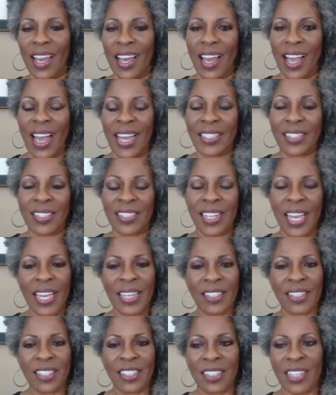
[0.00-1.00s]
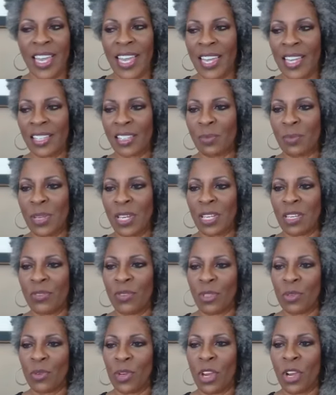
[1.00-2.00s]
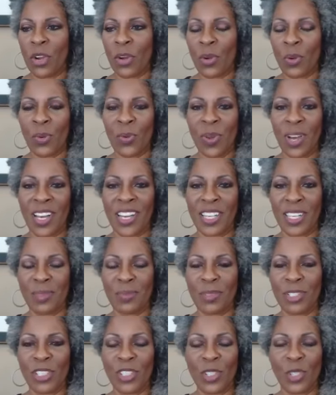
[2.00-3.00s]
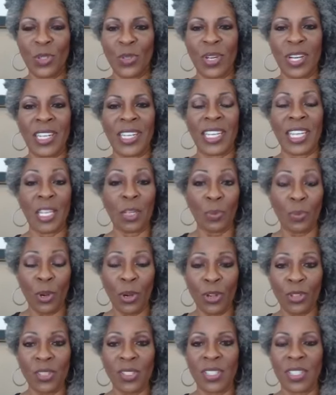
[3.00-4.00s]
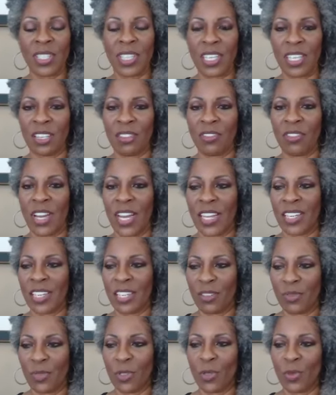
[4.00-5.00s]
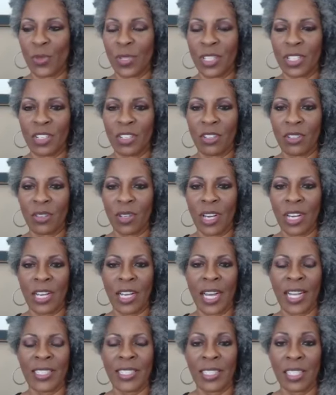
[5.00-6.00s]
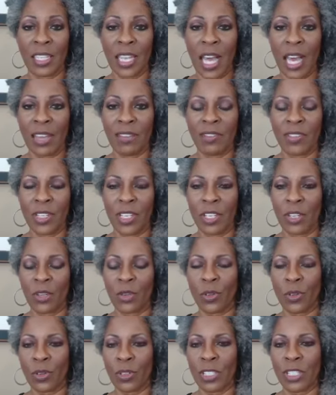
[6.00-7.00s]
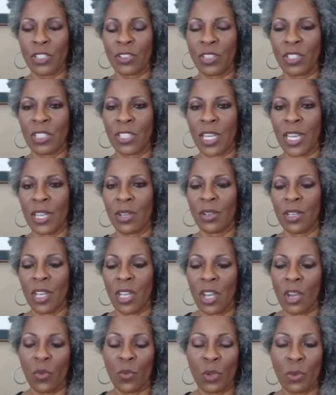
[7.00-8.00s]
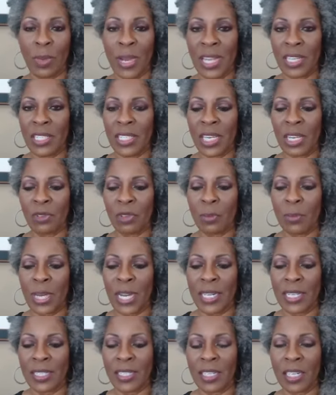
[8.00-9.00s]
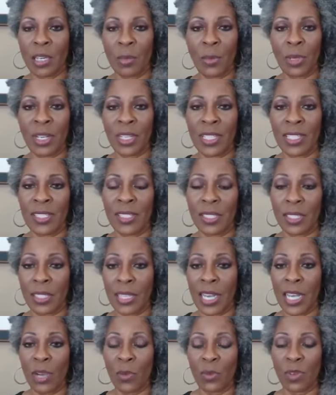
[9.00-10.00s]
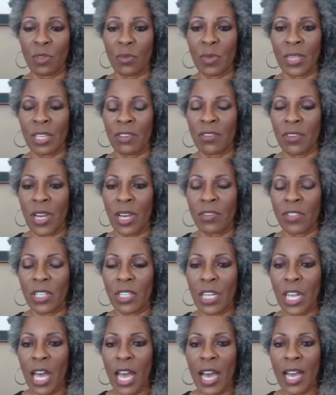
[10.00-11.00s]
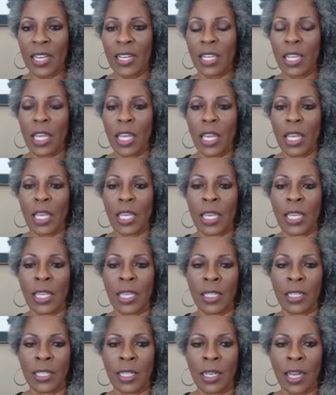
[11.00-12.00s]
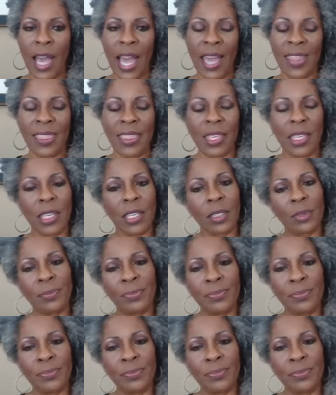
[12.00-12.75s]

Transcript: I decided today, as many of you know, to do an in-person invite, if you will. I did a live video earlier today reminding everybody to come on and sit down with me at 5 o'clock. And I think